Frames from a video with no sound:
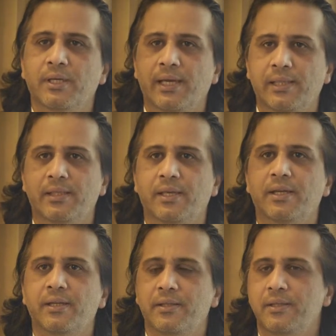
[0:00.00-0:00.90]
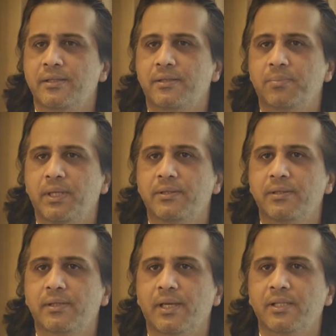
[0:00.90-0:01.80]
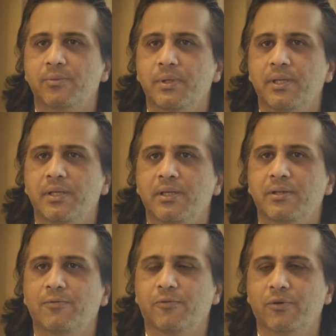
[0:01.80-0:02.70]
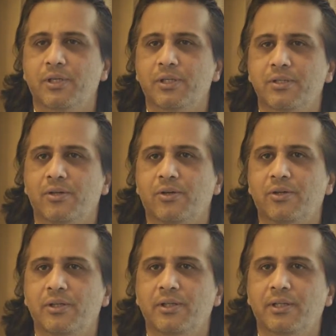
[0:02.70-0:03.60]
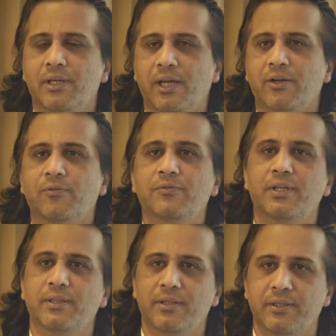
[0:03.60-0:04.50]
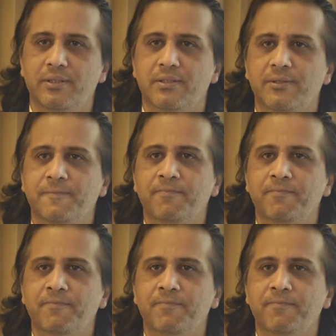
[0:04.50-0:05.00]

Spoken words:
healthcare in these places has been focused on lack of three things: